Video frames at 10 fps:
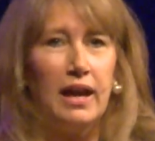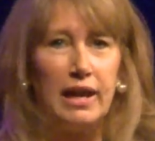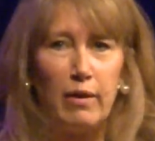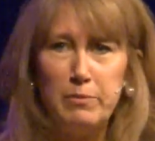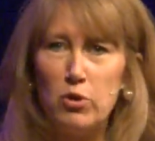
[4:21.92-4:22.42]

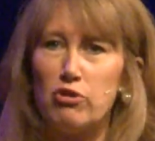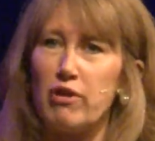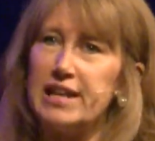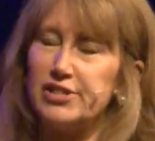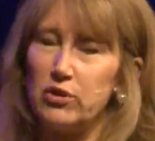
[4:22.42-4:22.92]
Now, I'm not a
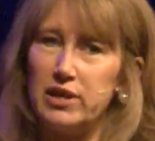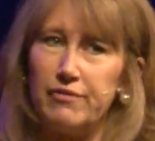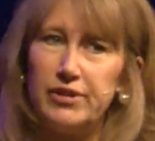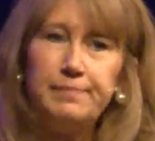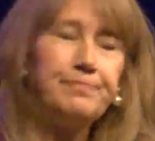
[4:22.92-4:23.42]
great dog
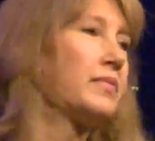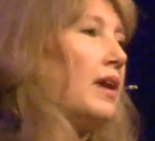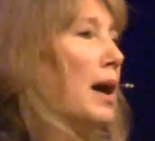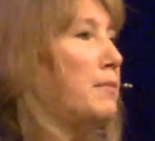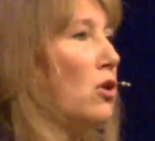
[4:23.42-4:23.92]
lover.
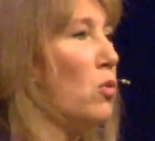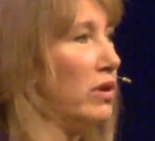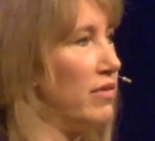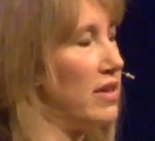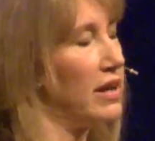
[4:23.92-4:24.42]
I'm not one
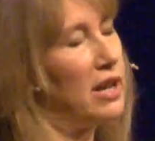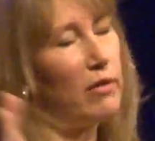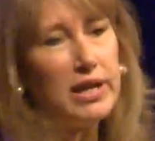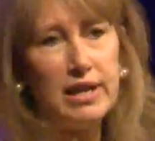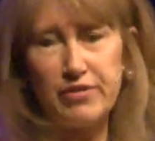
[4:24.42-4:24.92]
of those. I know
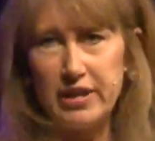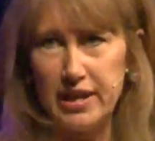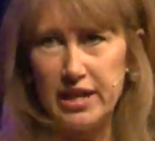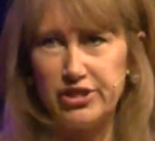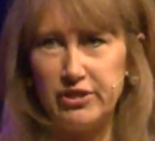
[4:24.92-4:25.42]
I live in a
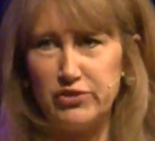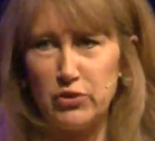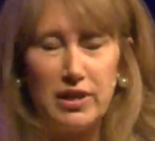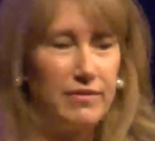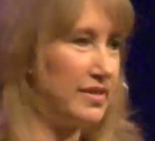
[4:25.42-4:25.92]
nation of
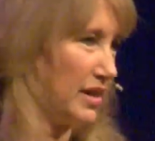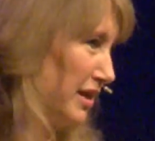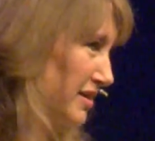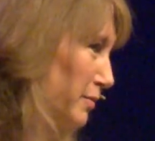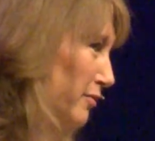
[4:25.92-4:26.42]
dog lovers. I
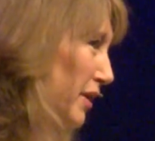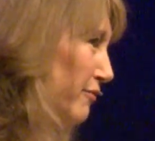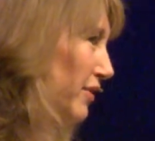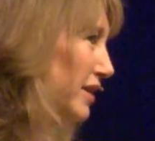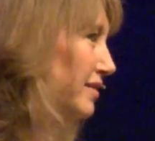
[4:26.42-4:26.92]
know some of my
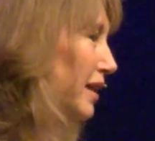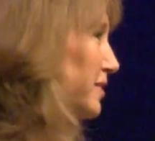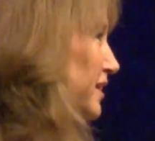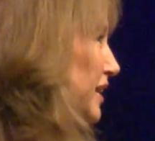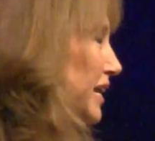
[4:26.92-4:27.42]
friends
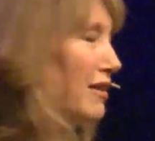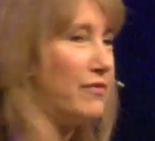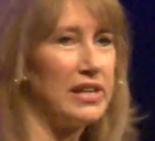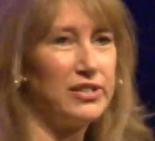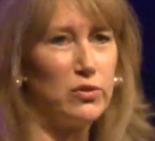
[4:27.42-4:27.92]
absolutely love
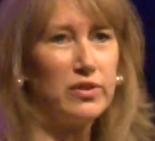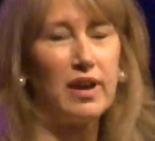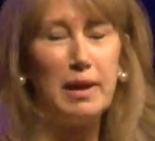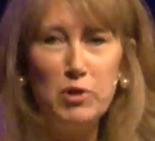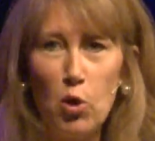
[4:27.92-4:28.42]
their dogs.
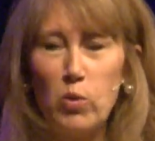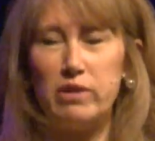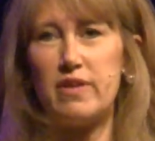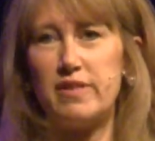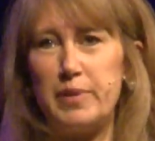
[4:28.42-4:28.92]
I'm not one of
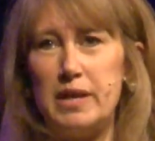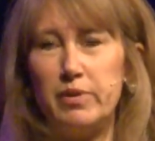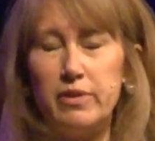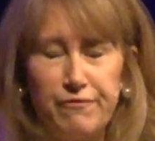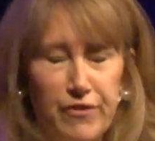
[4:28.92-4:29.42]
those
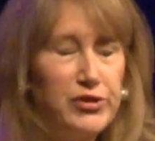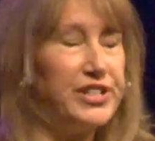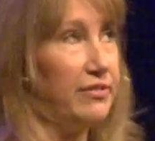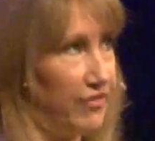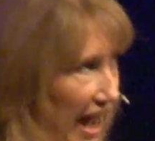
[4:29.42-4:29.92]
people that voted for